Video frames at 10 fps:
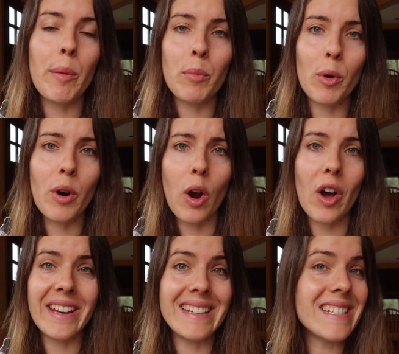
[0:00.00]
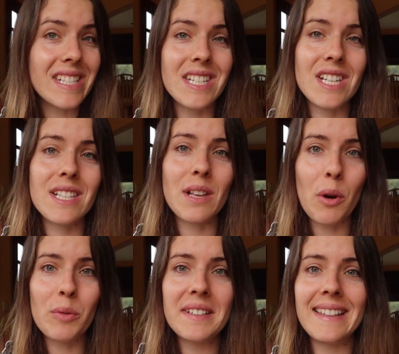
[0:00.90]
and more on Indigenous
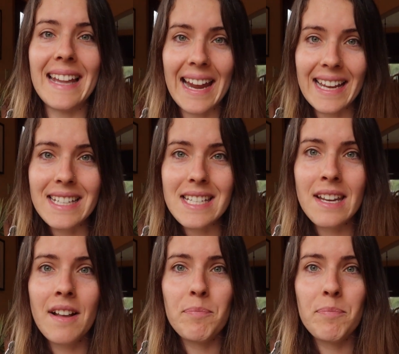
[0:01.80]
owned land,